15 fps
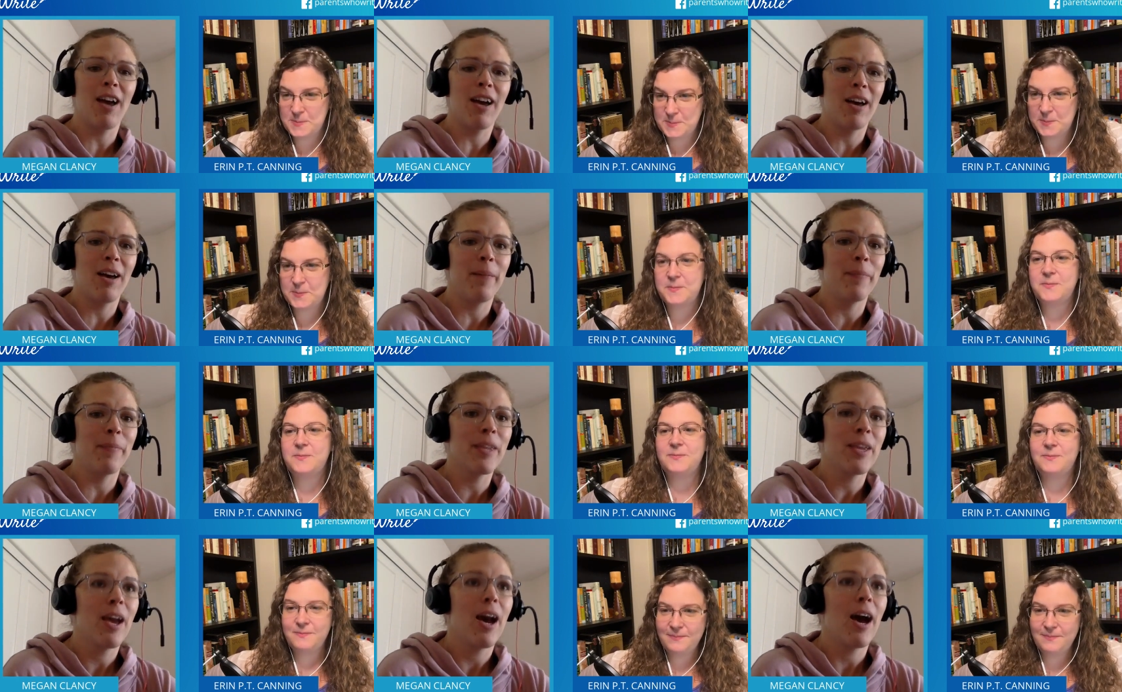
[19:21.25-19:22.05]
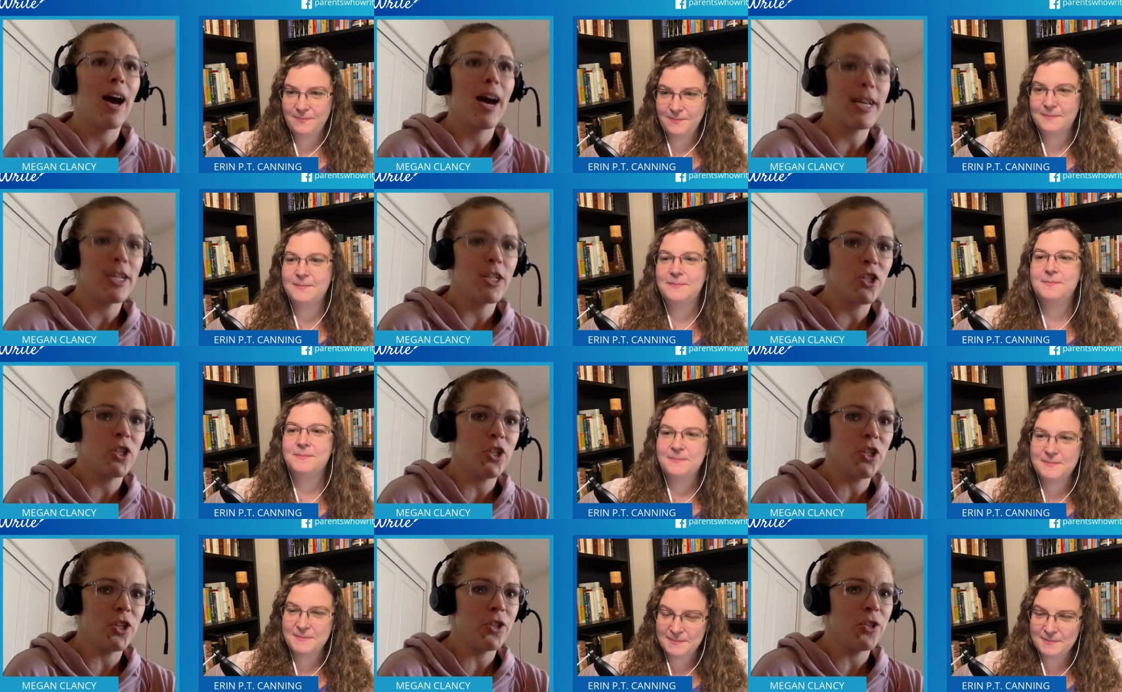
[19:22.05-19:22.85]
Speaker 1: Um, I
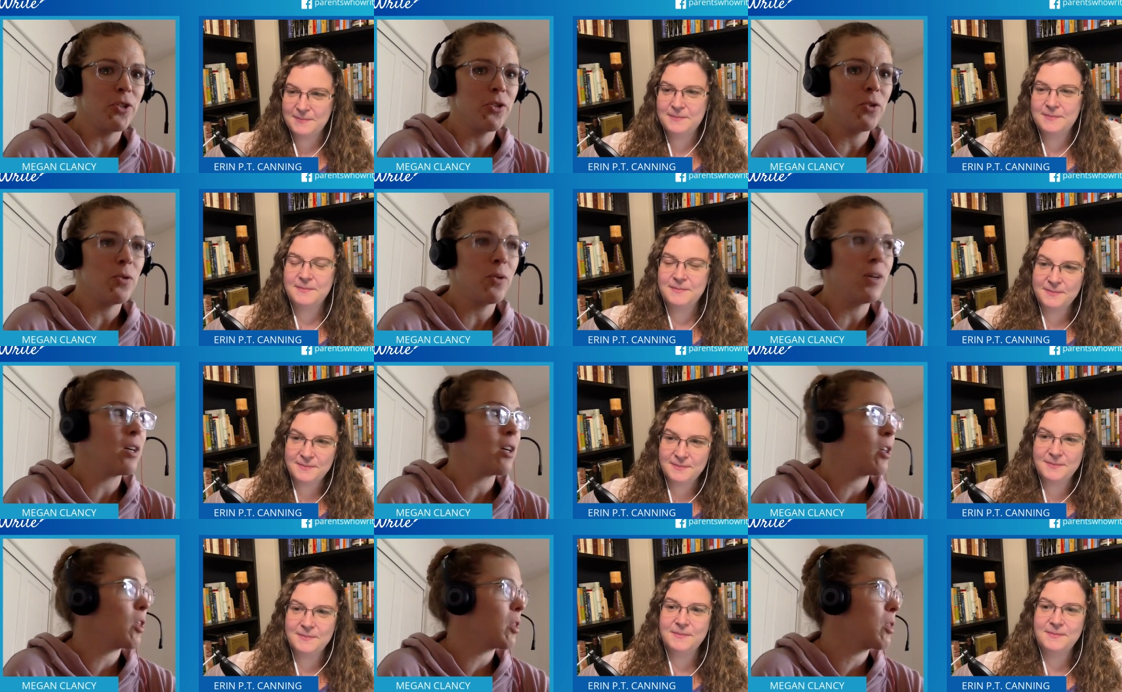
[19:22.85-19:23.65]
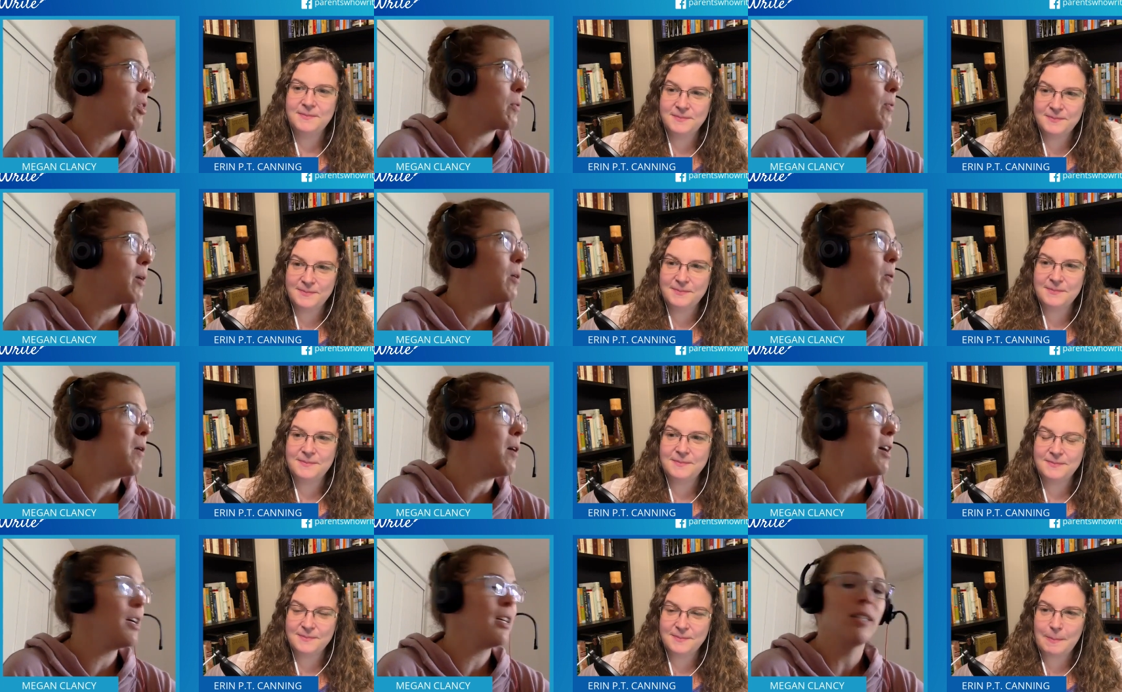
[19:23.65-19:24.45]
do
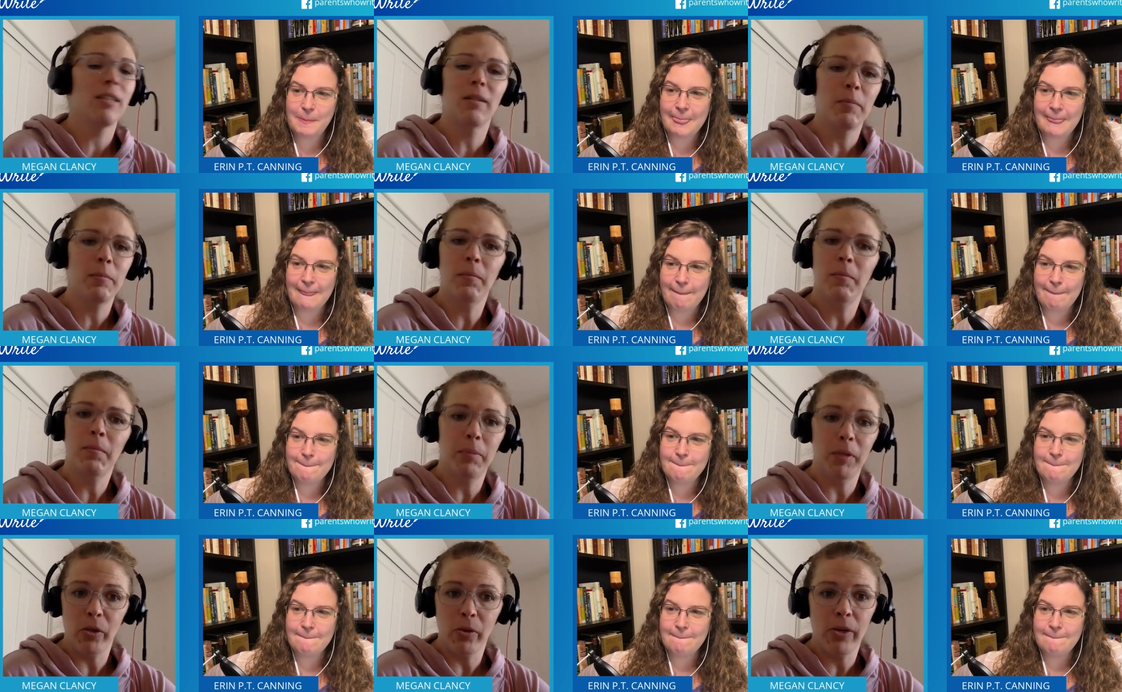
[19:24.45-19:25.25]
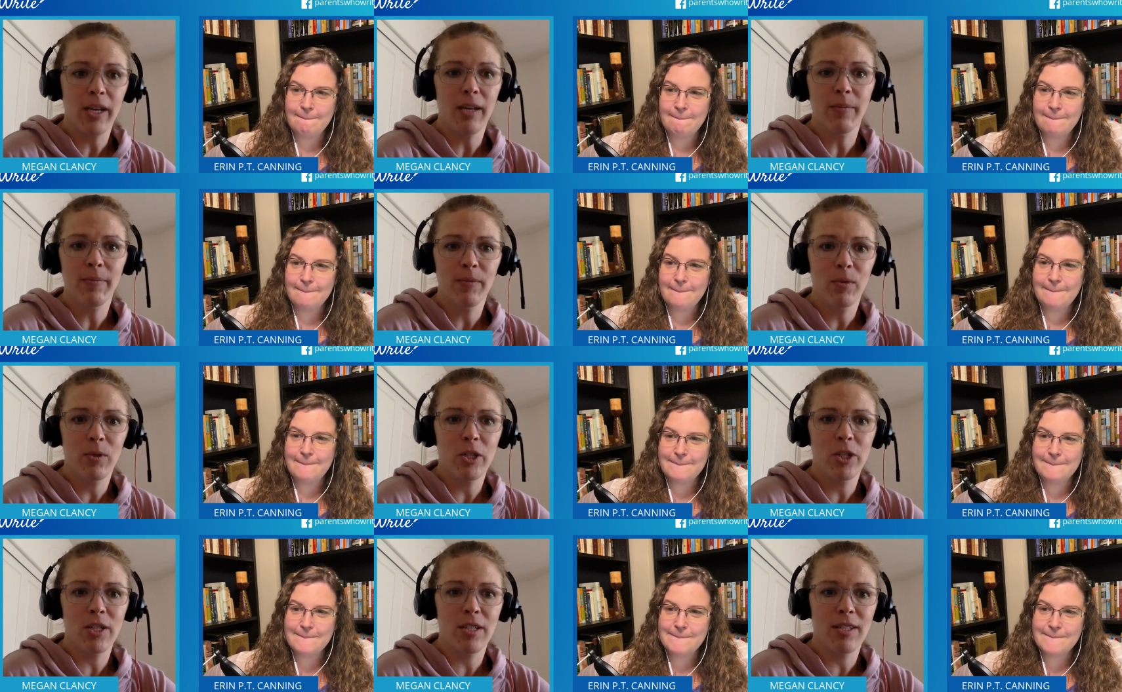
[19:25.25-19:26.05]
throw on Bluey,
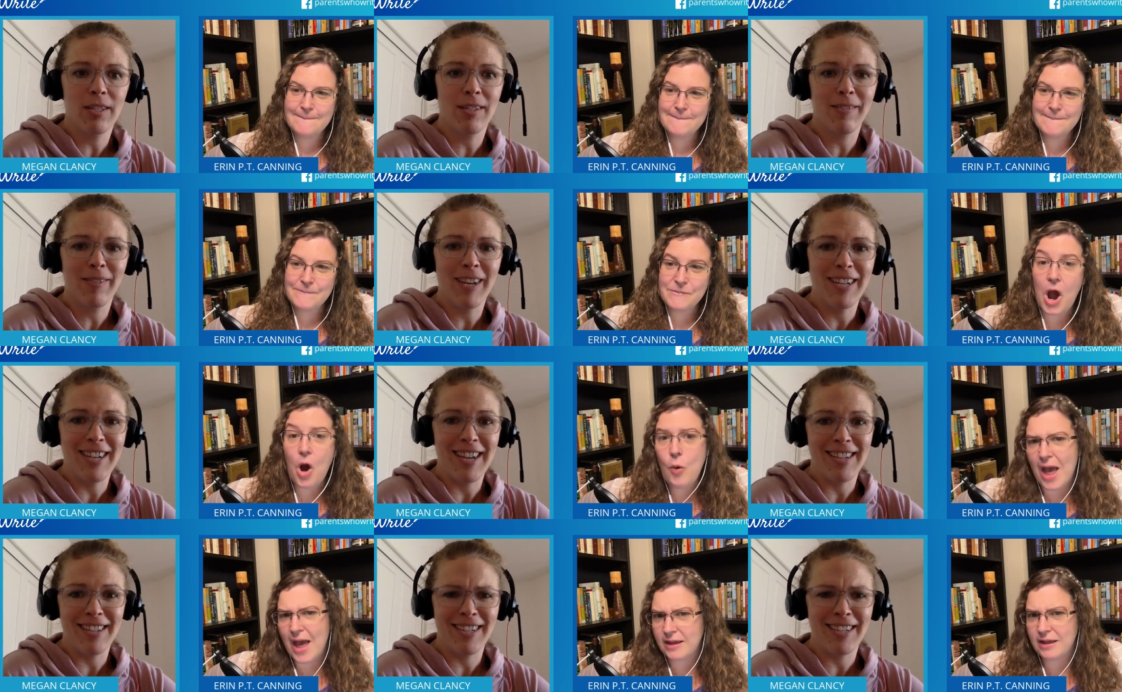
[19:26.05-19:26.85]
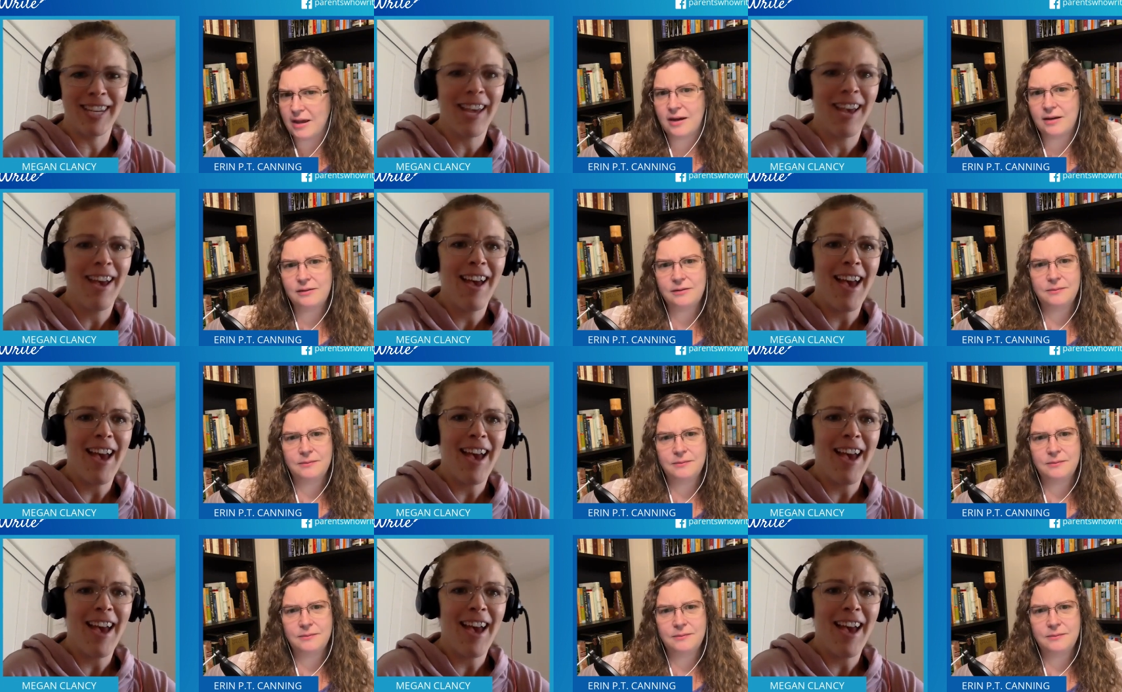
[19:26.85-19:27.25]
which is oh heck yeah,